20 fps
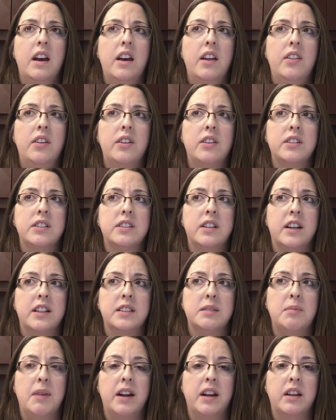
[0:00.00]
Other
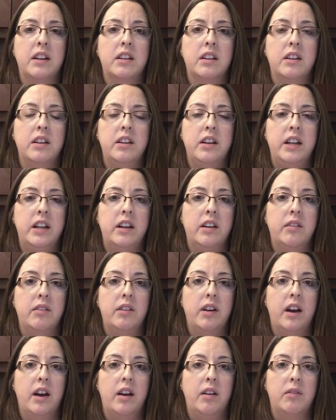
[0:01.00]
sites might include,
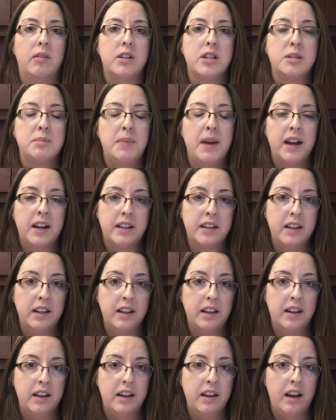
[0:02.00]

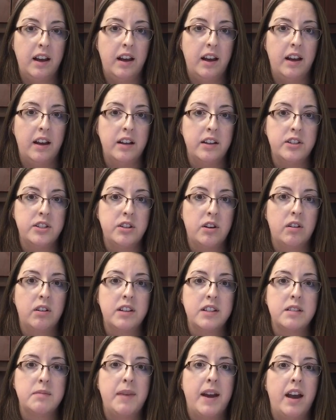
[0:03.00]
respected
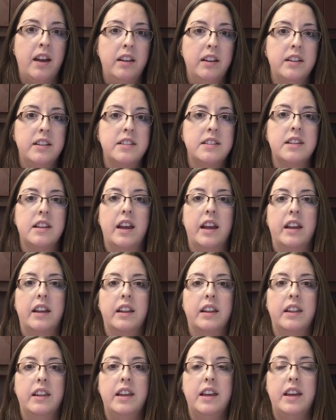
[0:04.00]
journalism outlets like
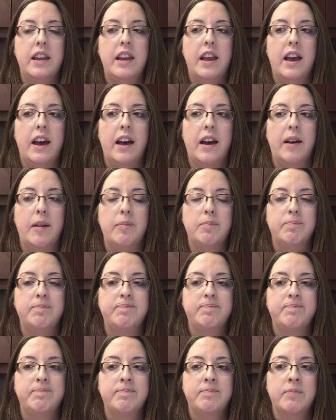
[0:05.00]
the
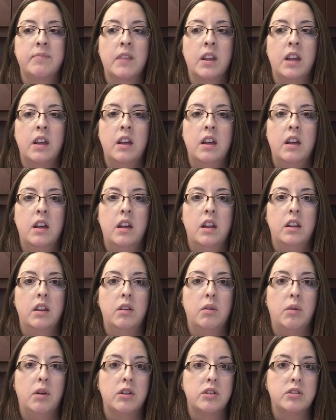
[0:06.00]

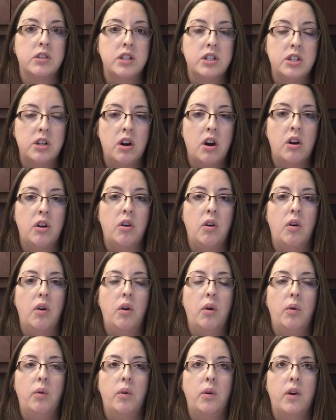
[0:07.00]
Wall Street
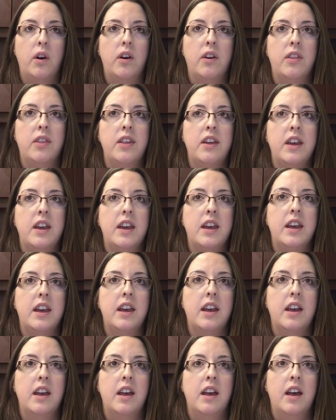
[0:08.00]
Journal or
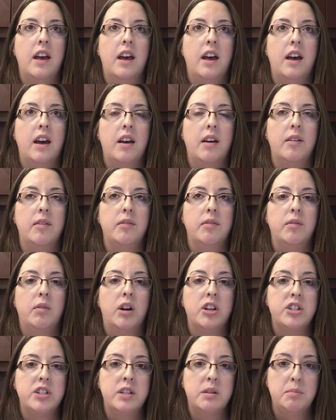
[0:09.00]
the
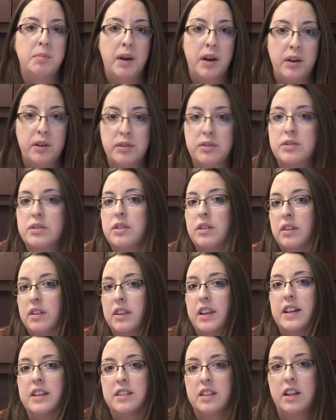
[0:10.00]
Washington Post or
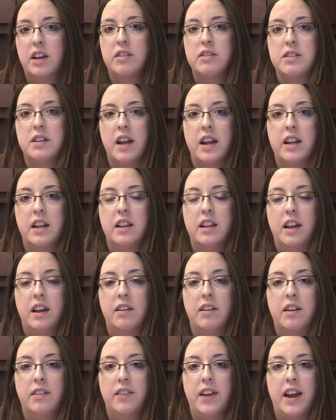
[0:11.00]
things of
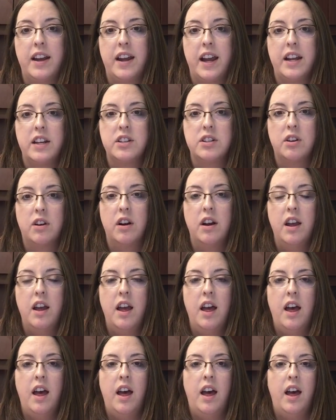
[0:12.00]
that nature.
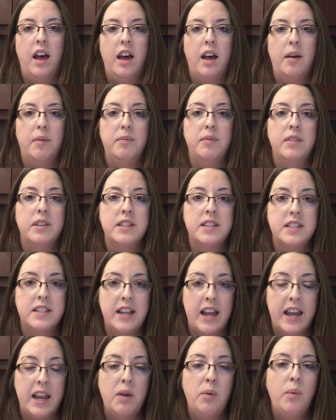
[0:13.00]

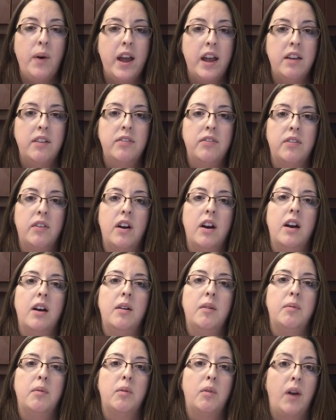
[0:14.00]
Stay away
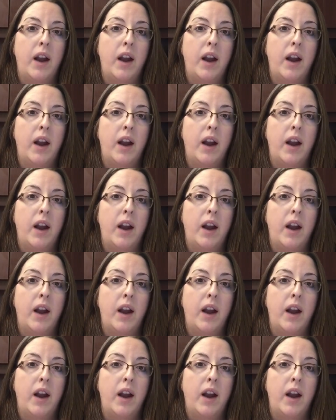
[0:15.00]
from